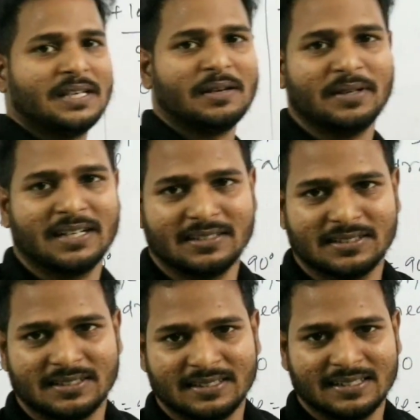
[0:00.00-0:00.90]
pyramidal.
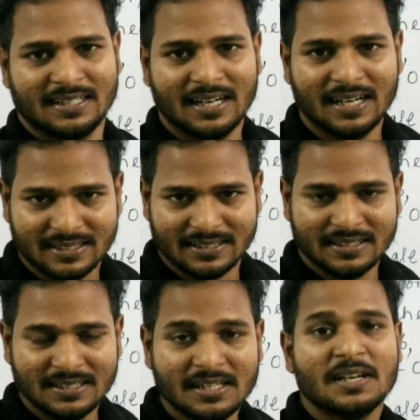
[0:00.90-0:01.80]

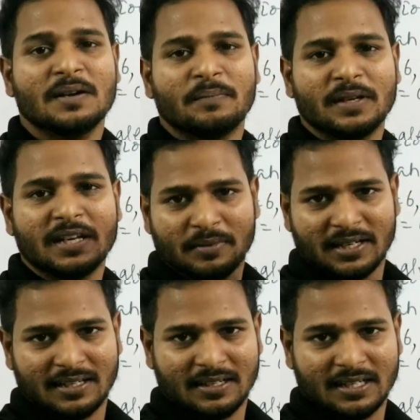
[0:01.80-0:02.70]

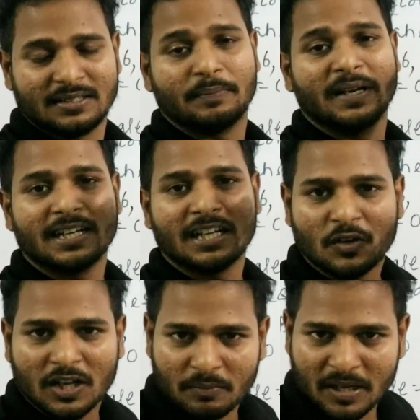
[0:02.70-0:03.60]
At
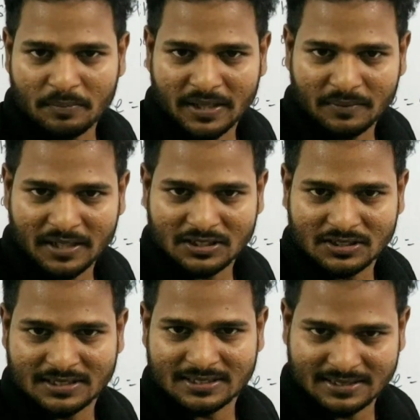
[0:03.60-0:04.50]
pentagonal bipyramidal
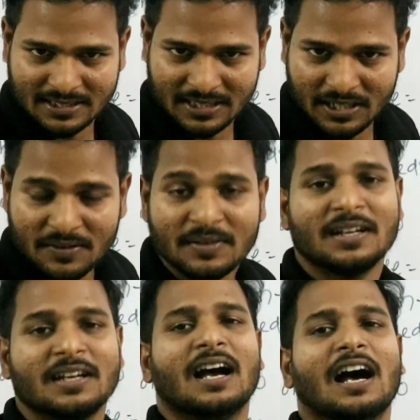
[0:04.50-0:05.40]

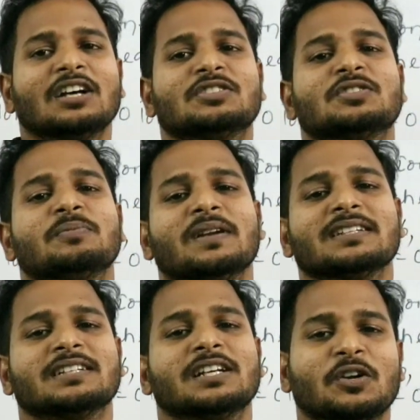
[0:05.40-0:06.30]
share, I should
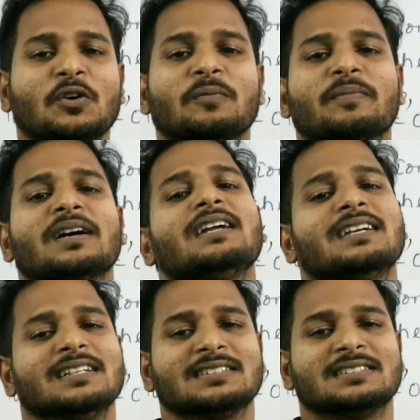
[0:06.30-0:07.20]
place a lone
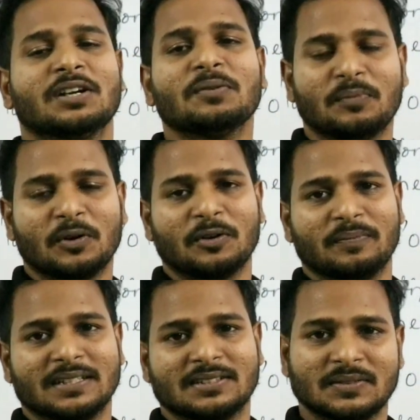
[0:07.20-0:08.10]
pair instead of
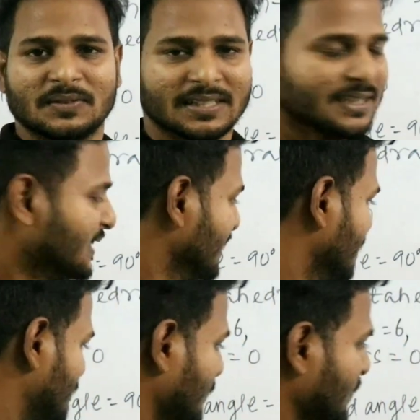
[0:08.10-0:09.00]
bond pairs. Okay?
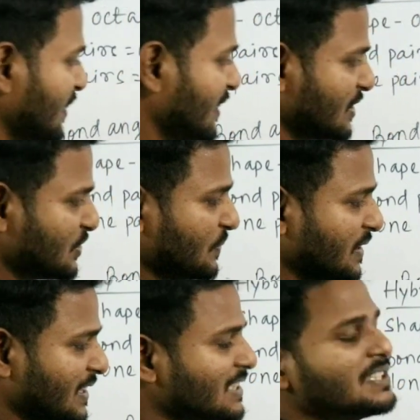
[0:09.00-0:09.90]
So the
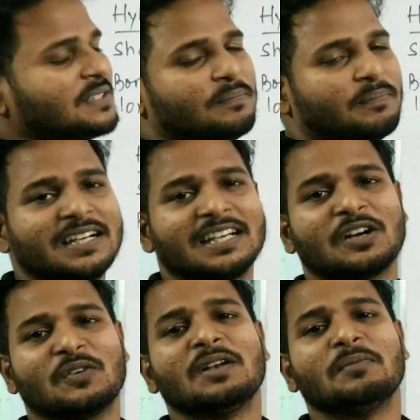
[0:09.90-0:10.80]
geometry is
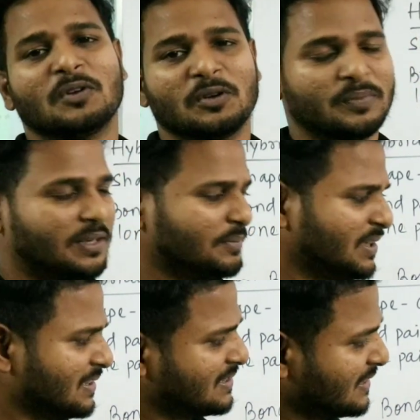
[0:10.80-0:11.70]
pentagonal
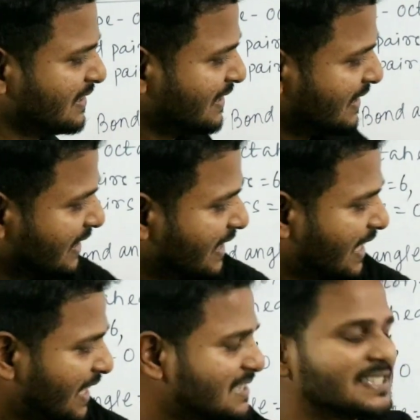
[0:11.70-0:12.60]
monopyramidals.
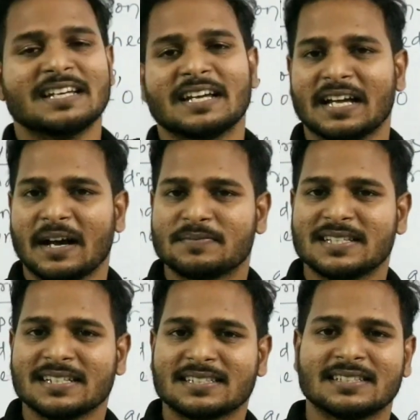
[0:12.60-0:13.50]
In
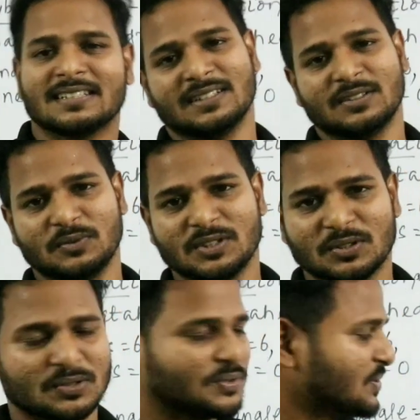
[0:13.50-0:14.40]
XCF6, we
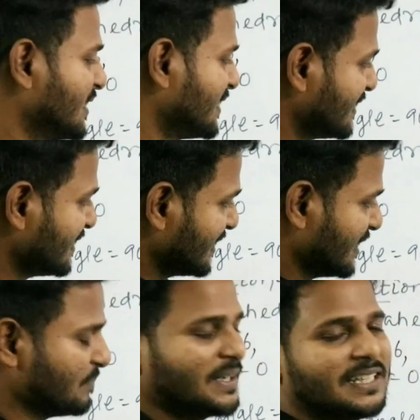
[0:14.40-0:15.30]
should show
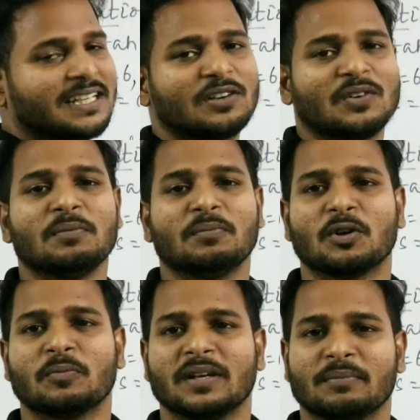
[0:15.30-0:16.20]
that the pentagonal
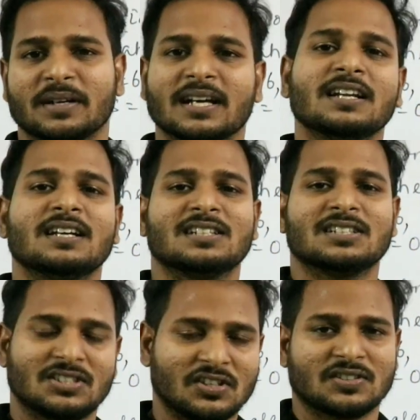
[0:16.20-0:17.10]

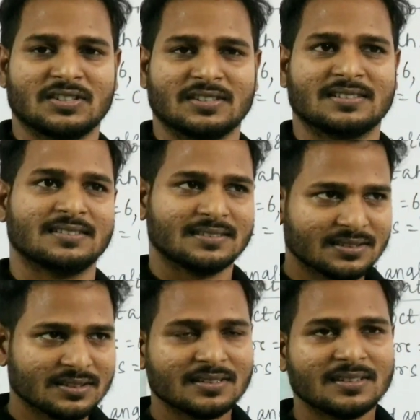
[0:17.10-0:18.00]
monopyramidal structures.
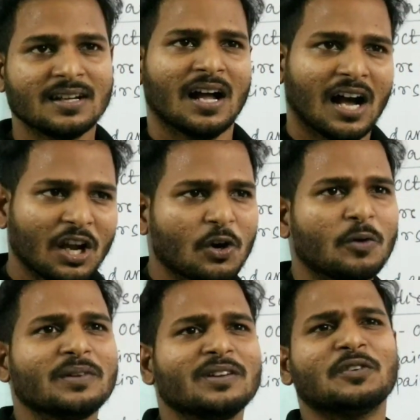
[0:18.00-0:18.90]
So I
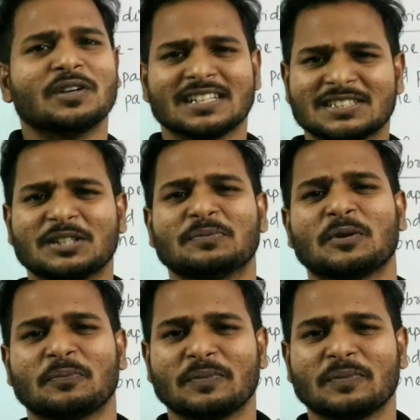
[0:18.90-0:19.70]
hope you understand